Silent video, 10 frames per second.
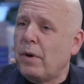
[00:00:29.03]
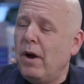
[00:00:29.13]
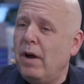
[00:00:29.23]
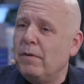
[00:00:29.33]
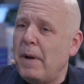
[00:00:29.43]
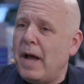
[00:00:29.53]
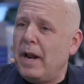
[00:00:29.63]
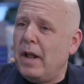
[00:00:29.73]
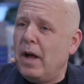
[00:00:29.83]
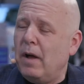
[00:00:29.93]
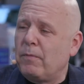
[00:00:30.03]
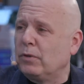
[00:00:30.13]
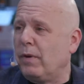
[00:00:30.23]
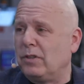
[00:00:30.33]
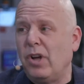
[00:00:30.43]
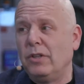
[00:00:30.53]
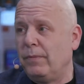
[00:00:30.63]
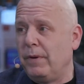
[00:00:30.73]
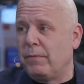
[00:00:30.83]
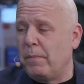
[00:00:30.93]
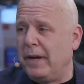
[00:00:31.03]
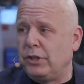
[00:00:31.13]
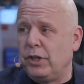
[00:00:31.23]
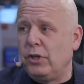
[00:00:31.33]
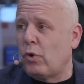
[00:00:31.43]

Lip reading: What I love about it, first of all, tons of information,